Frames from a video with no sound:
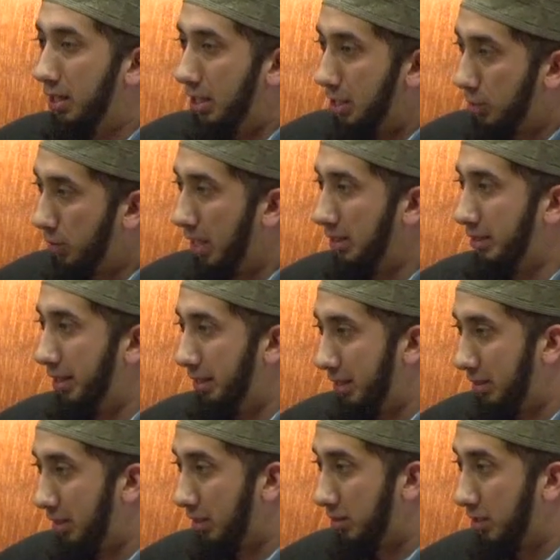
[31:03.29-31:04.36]
is translated
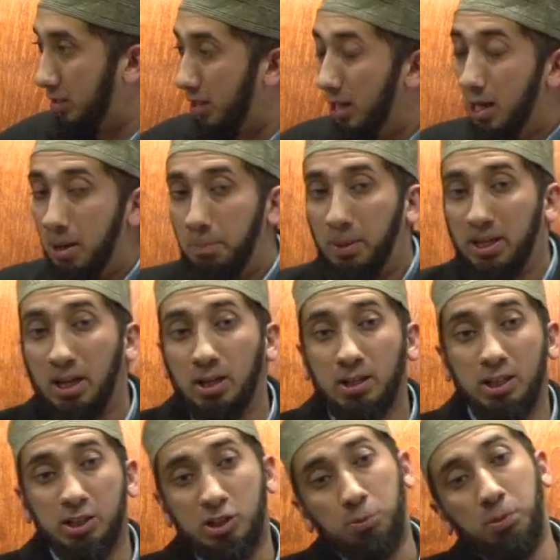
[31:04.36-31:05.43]
as justice. But
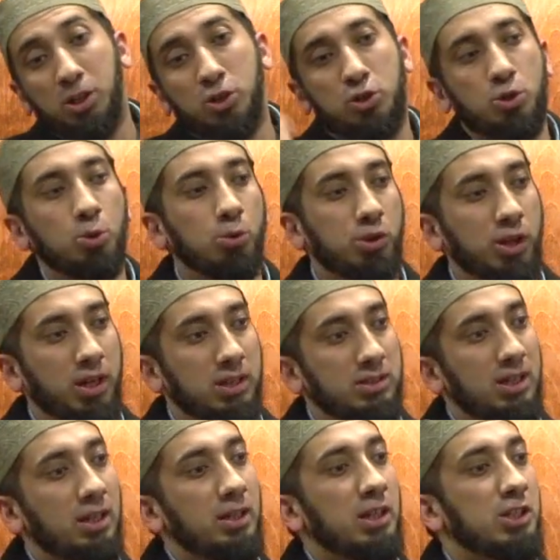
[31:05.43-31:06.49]
al-qist means two
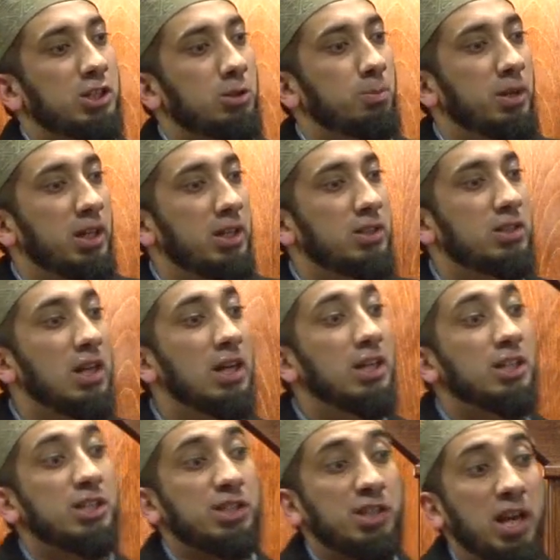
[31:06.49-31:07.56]
things. Al-qist means
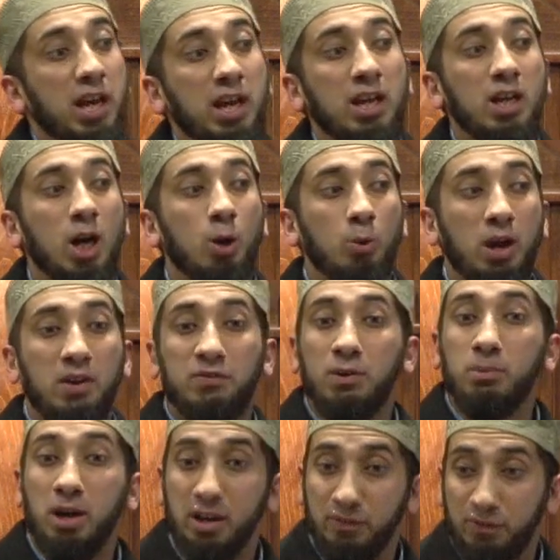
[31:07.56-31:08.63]
staying away
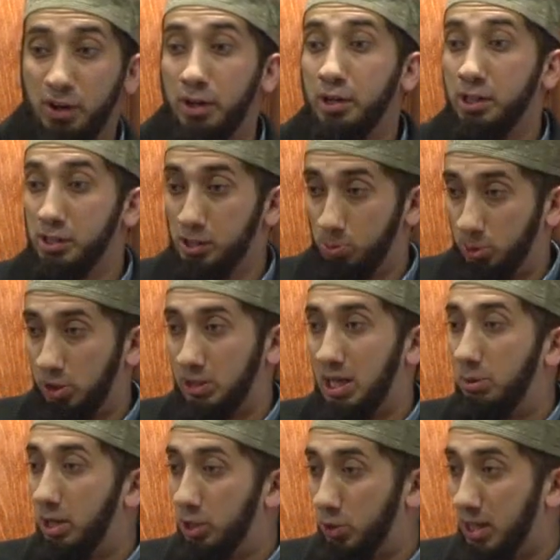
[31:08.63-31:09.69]
from unfairness, which is
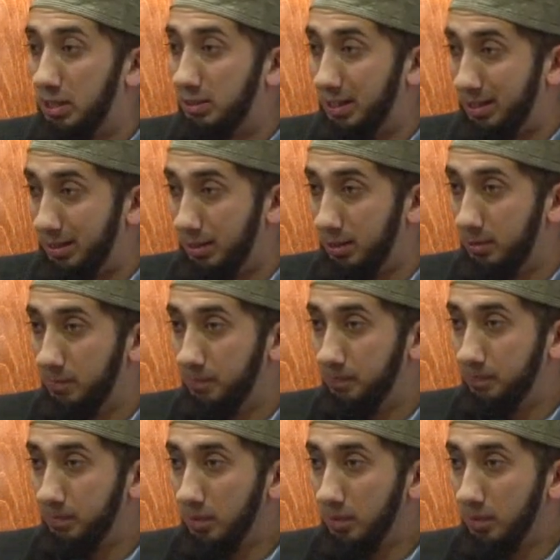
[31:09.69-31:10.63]
how I translated it.